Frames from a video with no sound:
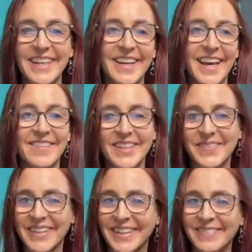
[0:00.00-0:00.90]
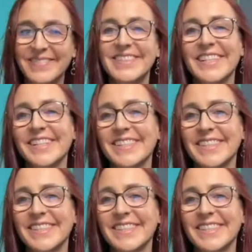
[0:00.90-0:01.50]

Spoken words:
Have a good one, all. Cheers.